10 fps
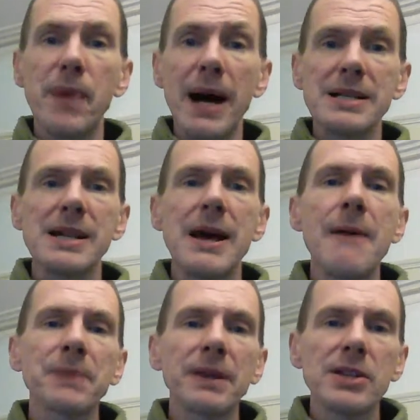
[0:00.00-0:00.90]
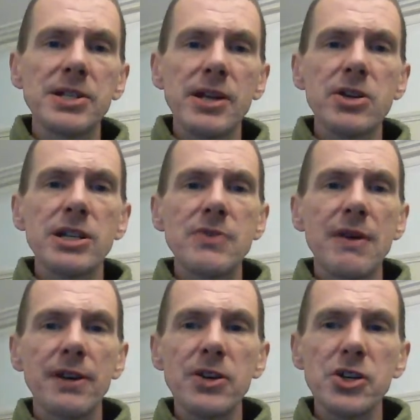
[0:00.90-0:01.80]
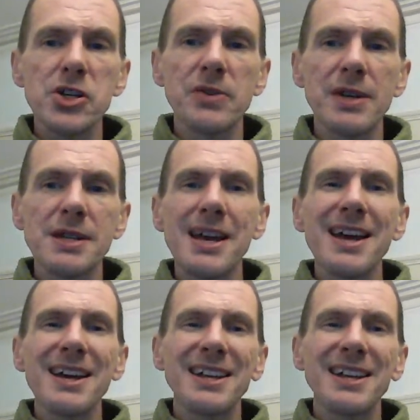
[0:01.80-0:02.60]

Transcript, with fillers: But the socialist revolutionaries